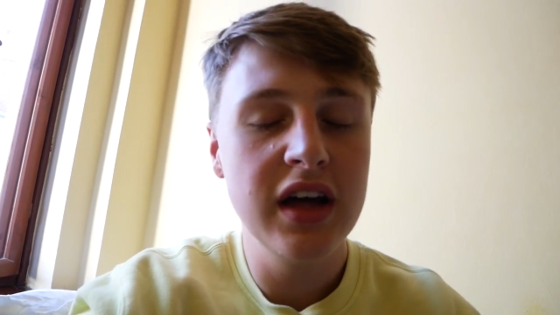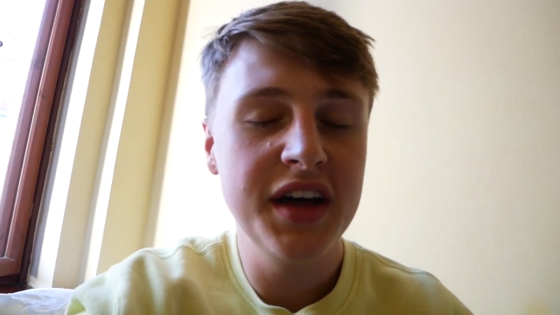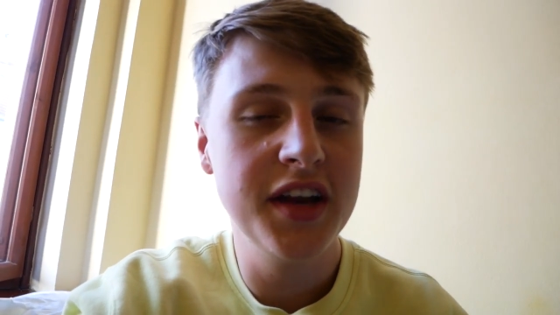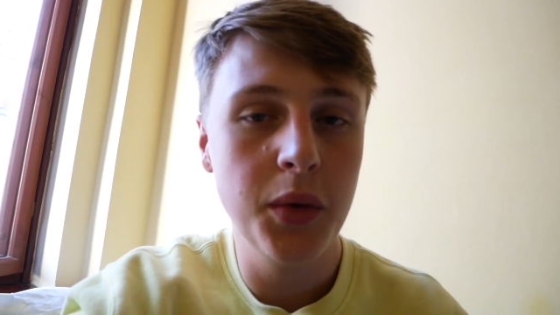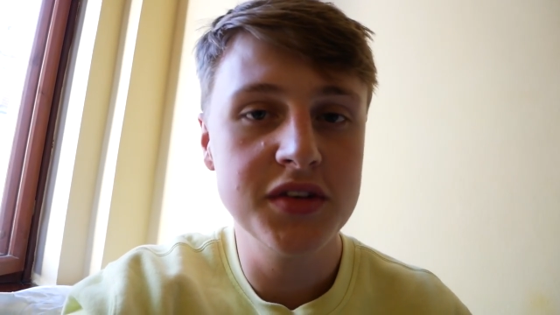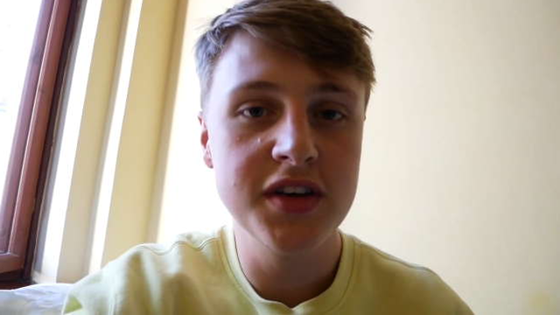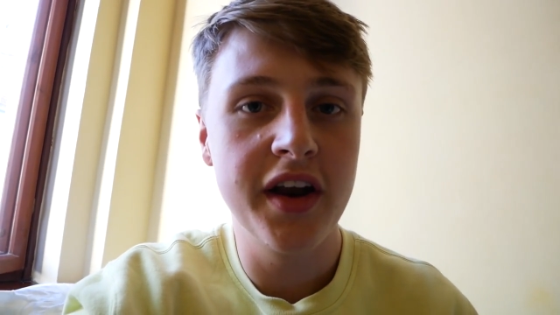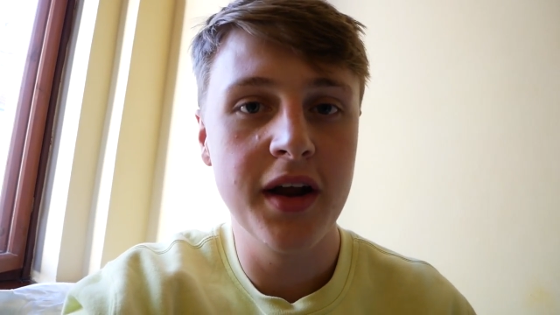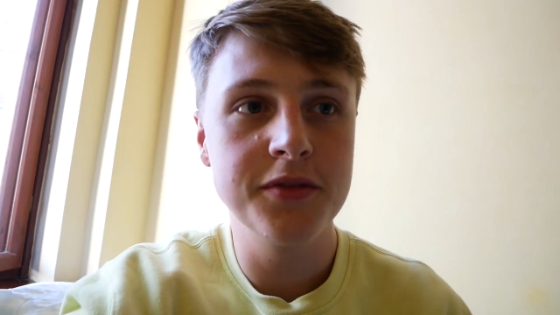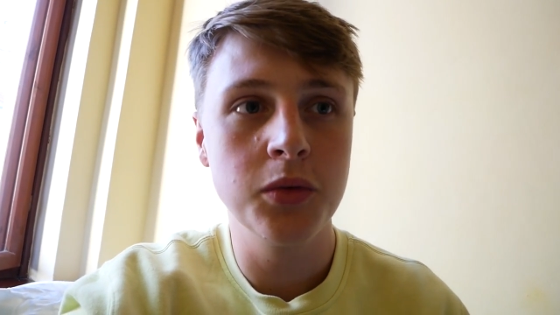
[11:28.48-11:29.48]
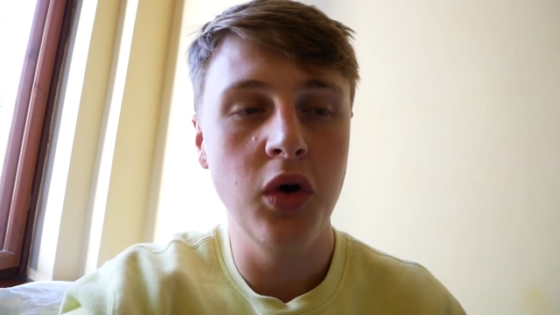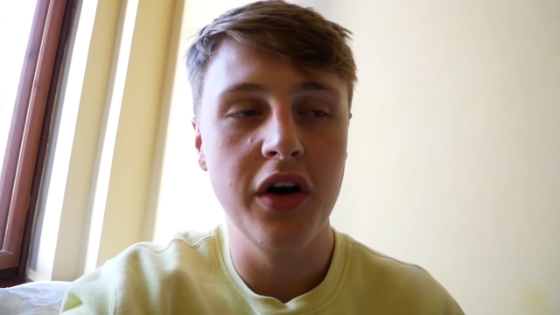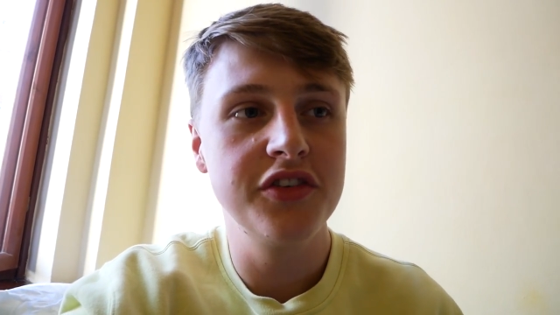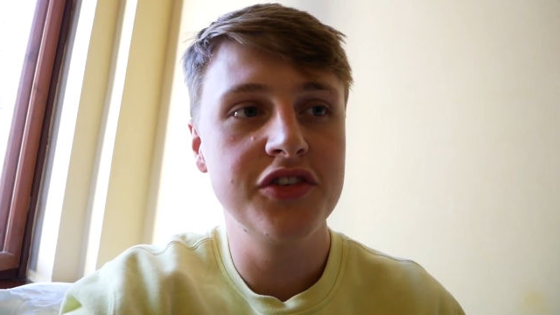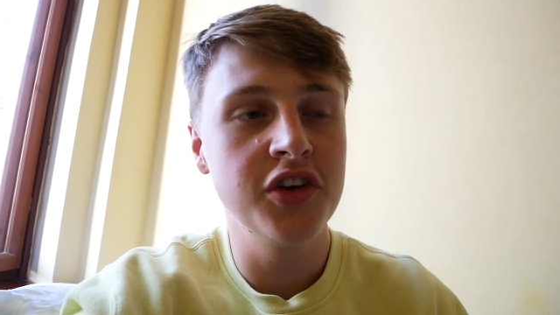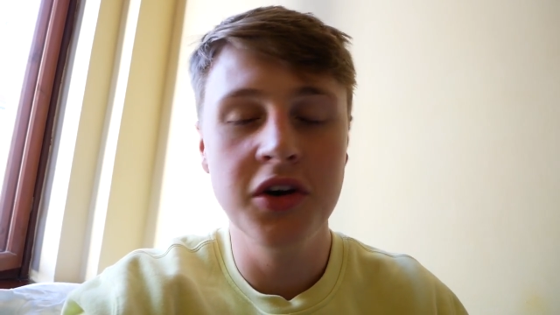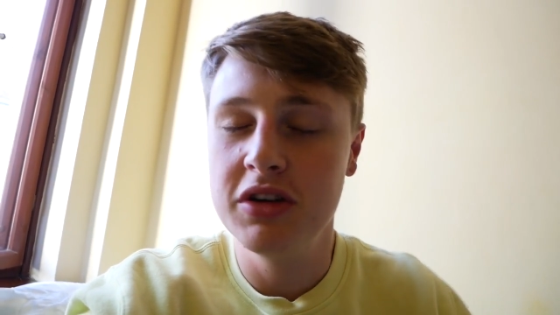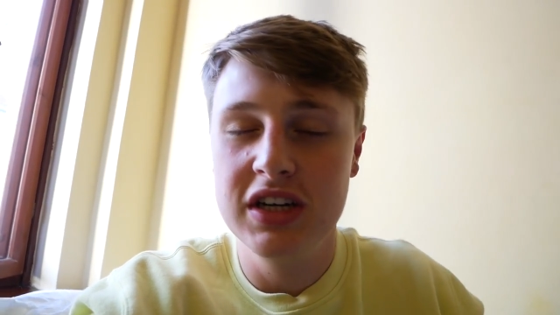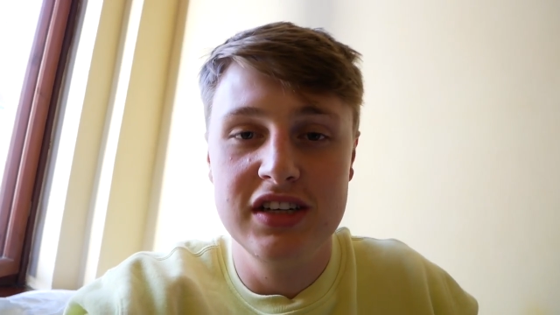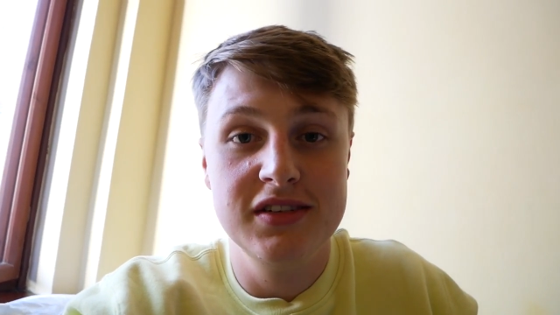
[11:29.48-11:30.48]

and no one turning up to watch. So